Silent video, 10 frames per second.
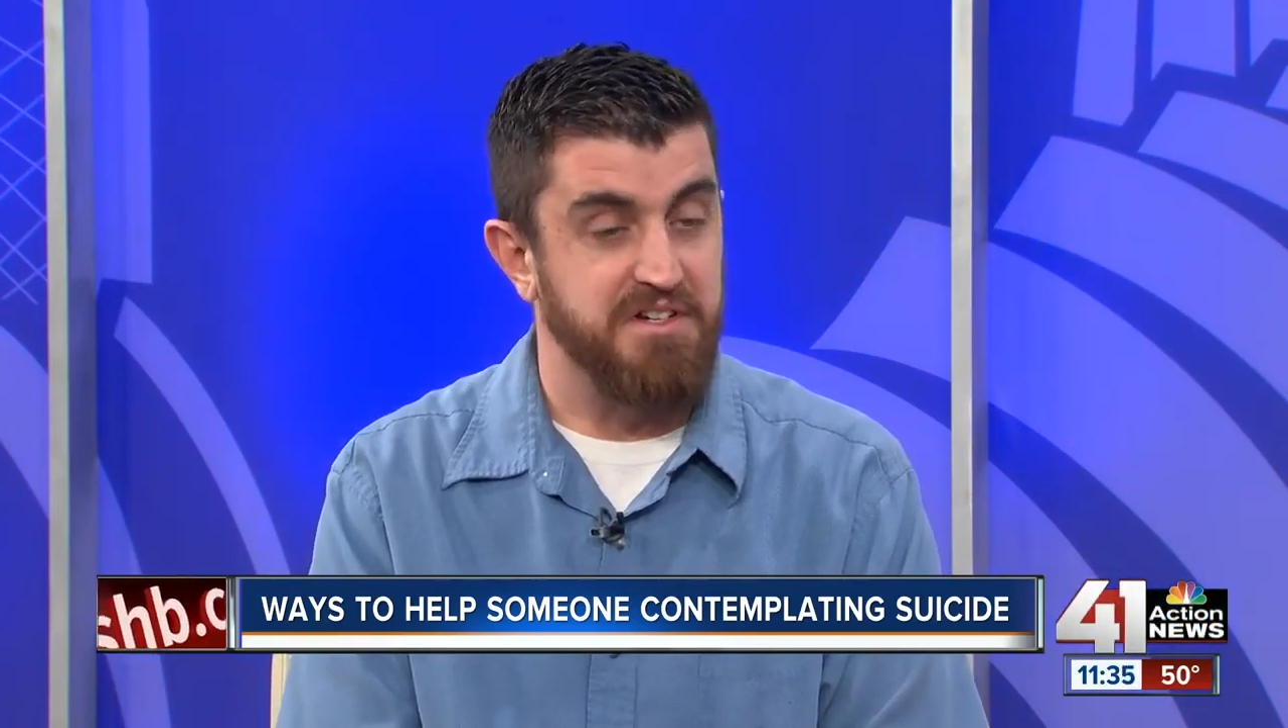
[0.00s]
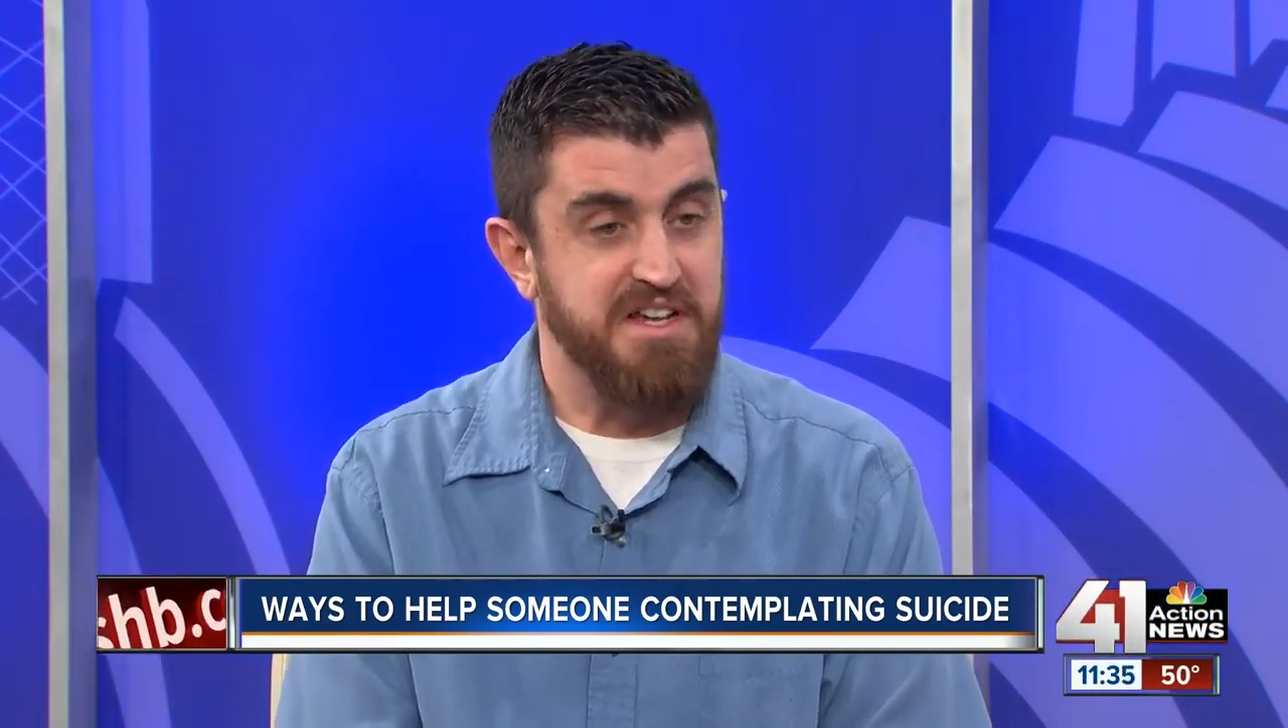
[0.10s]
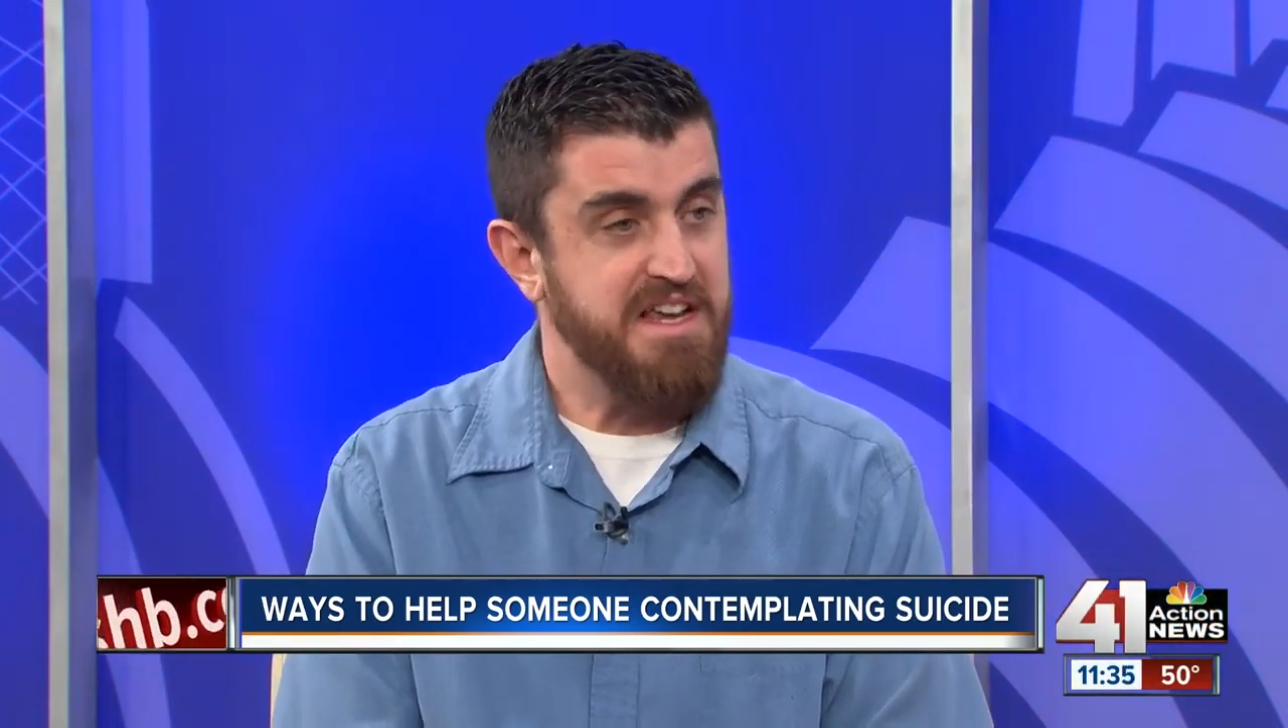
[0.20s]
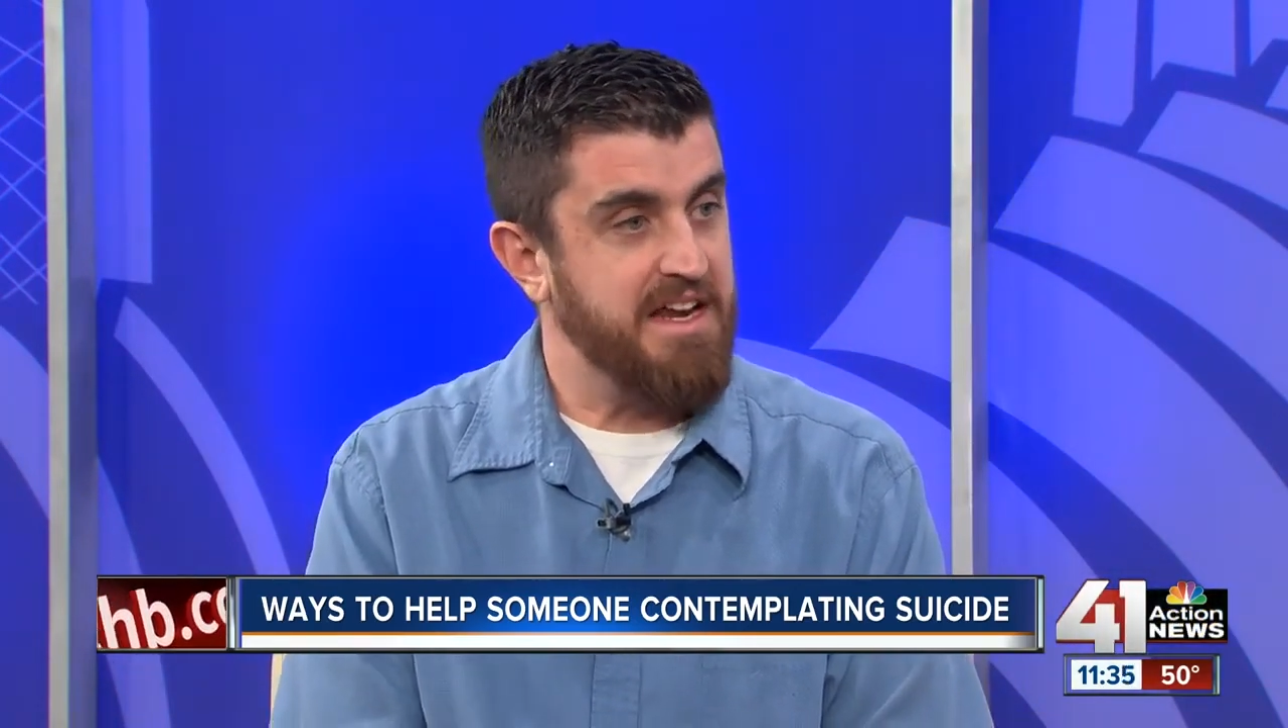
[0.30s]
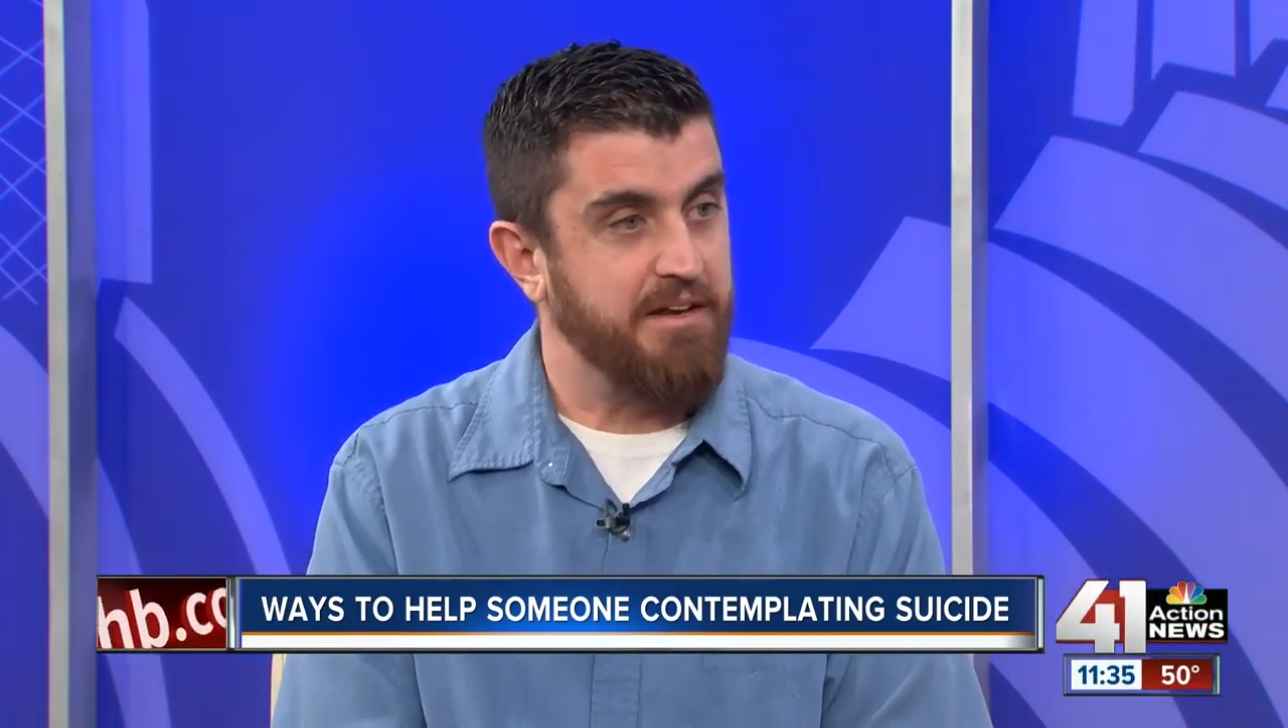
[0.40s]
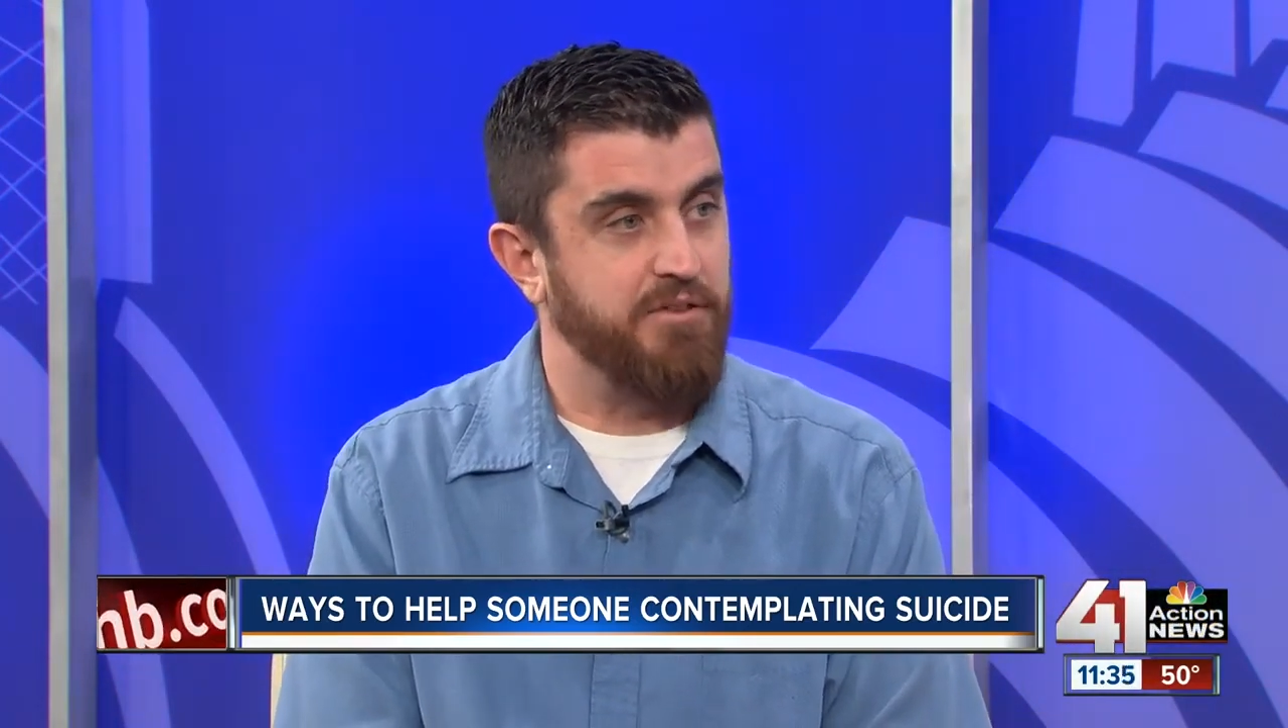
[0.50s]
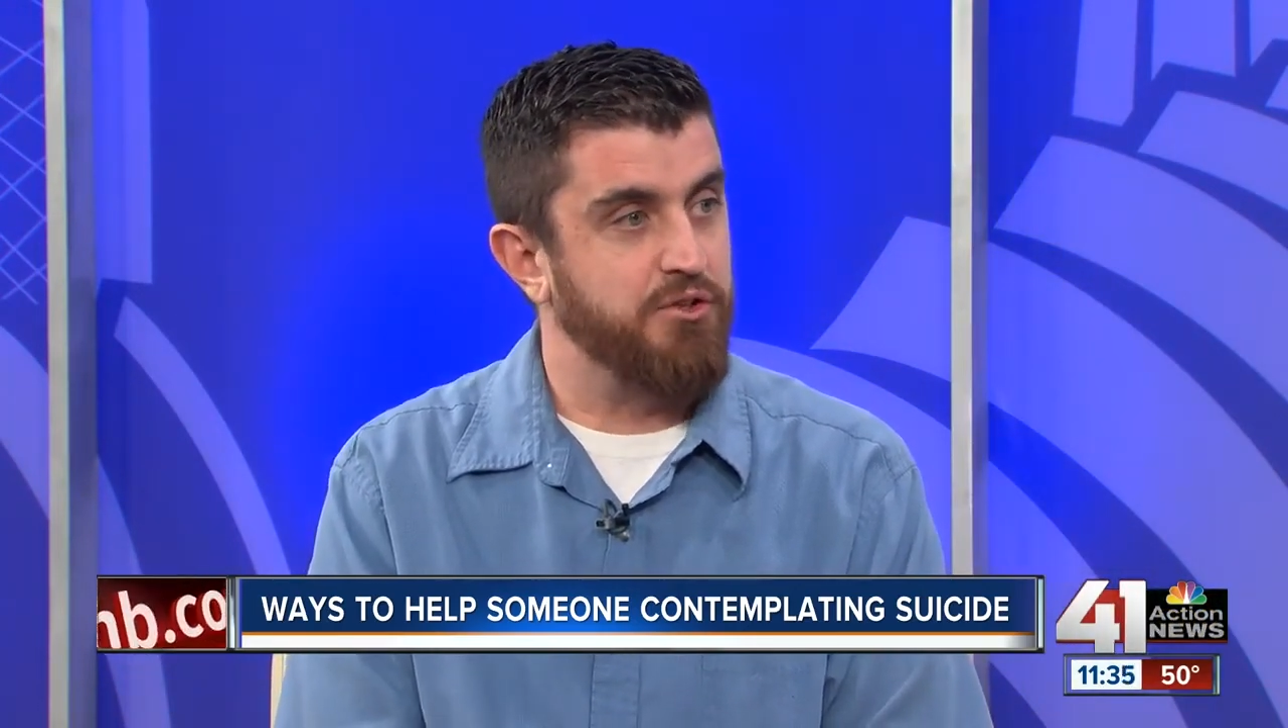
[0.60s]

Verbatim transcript: And if